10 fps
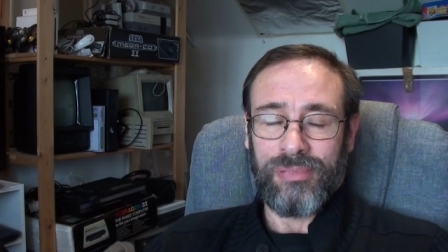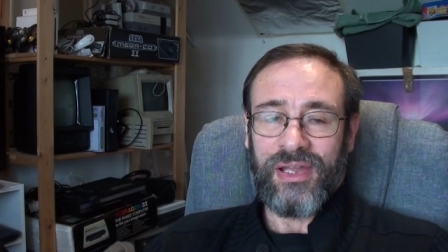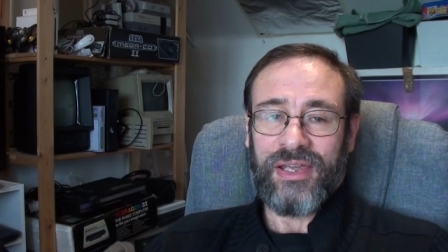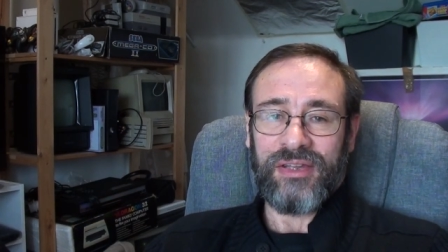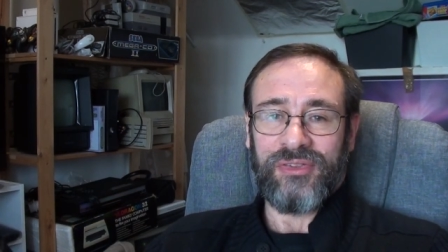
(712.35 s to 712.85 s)

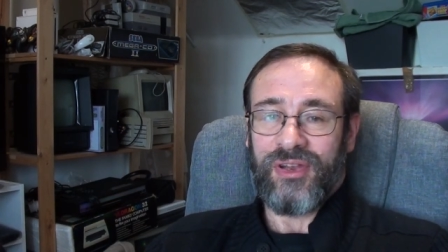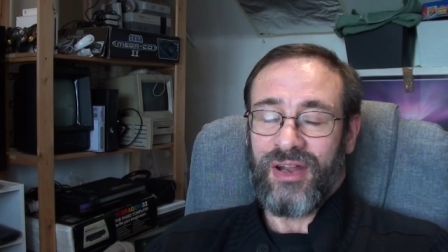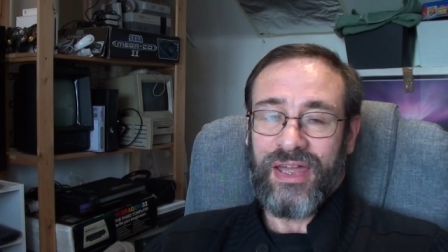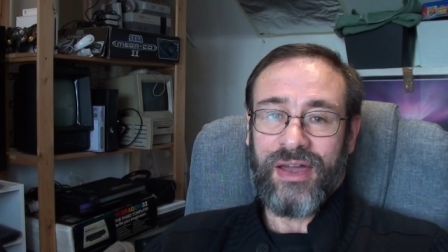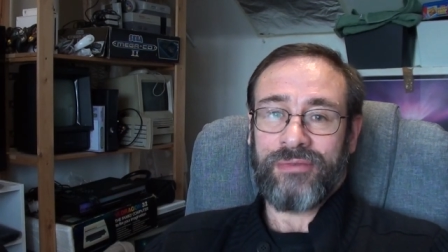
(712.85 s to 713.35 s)
played that
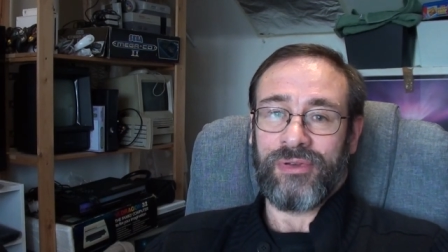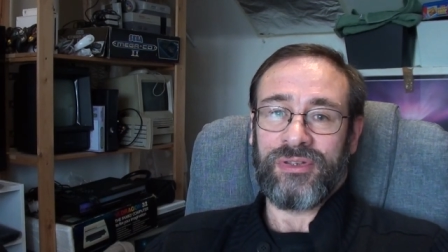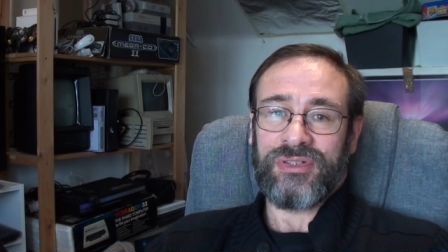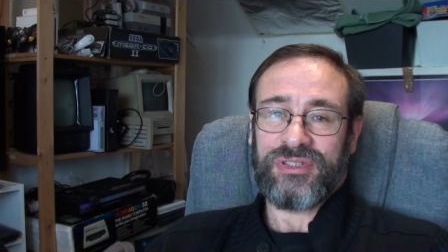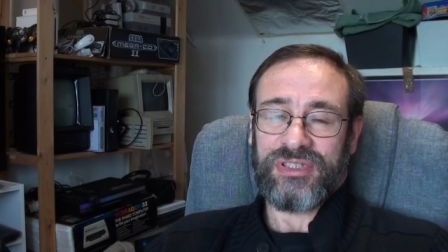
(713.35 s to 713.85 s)
I
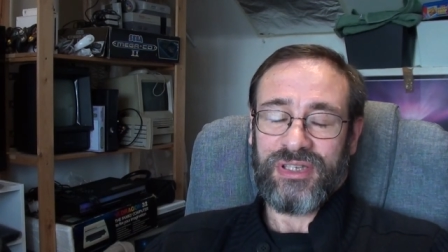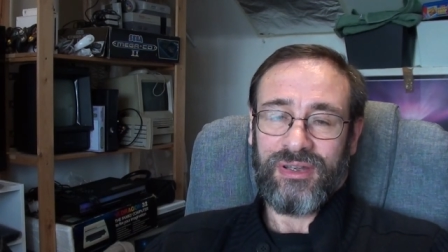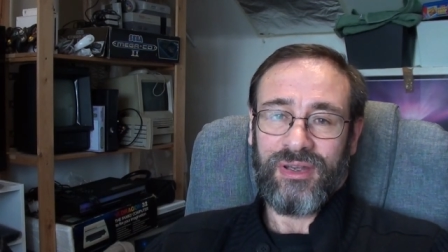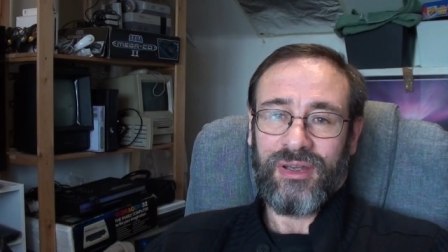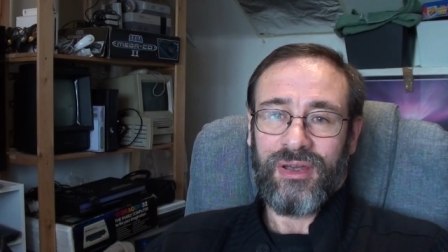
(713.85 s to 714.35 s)
haven't,
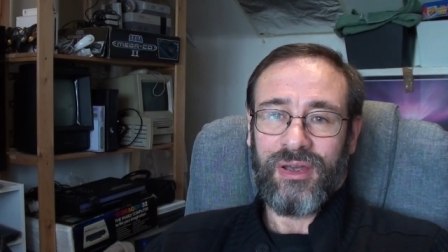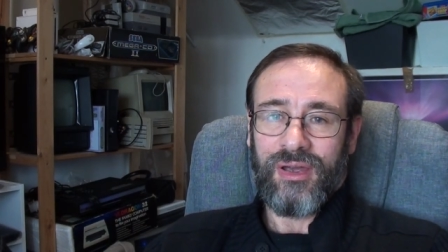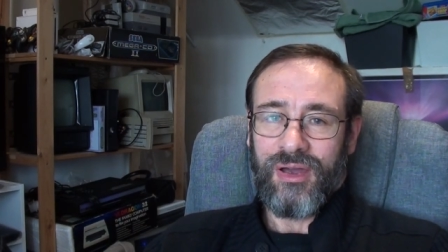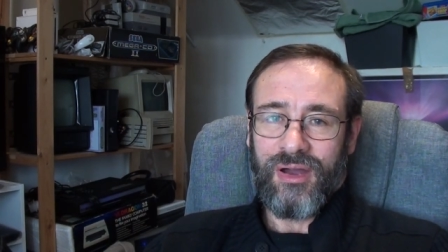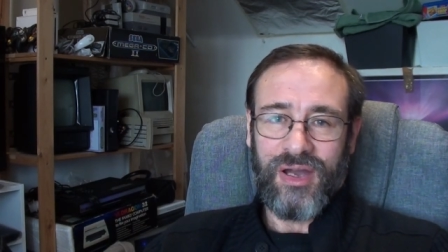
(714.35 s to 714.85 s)

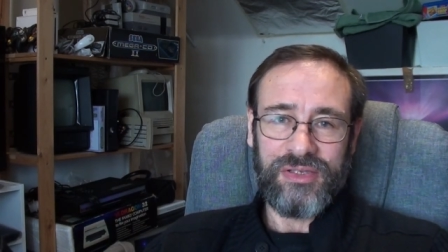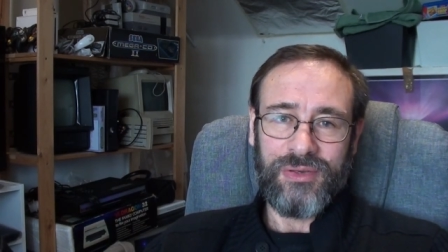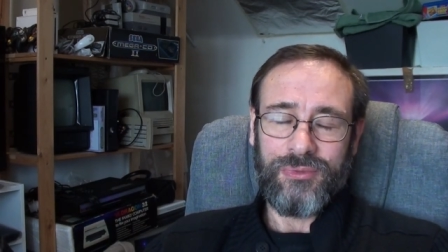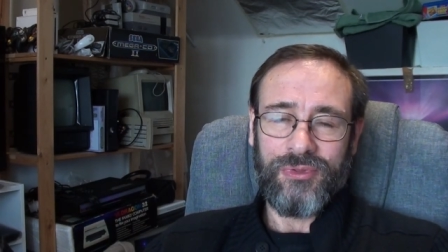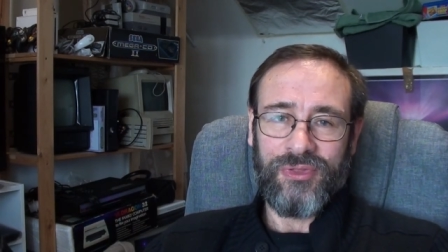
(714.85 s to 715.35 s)
I
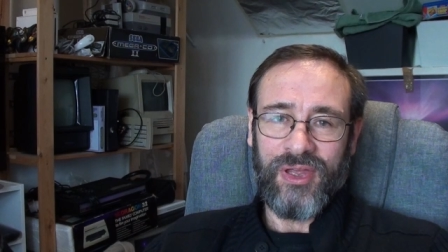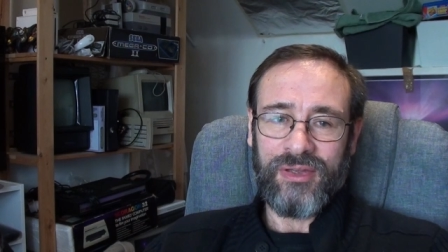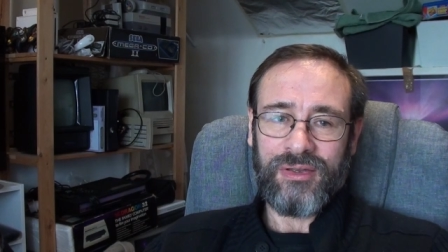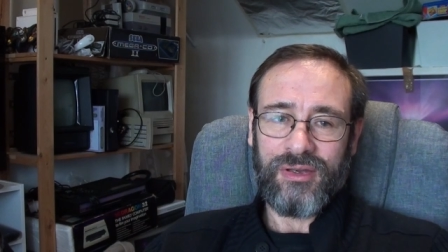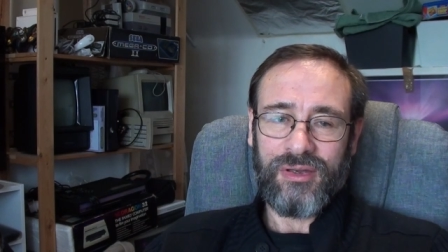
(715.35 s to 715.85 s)
don't
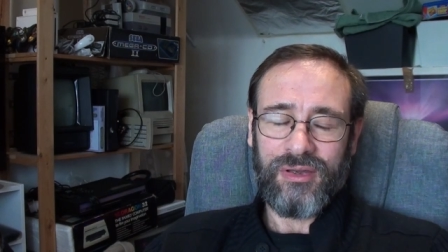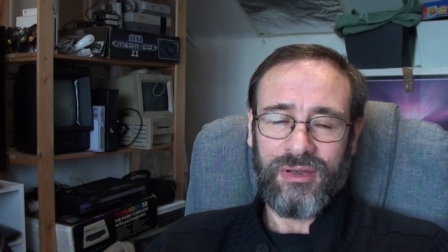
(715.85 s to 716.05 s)
think.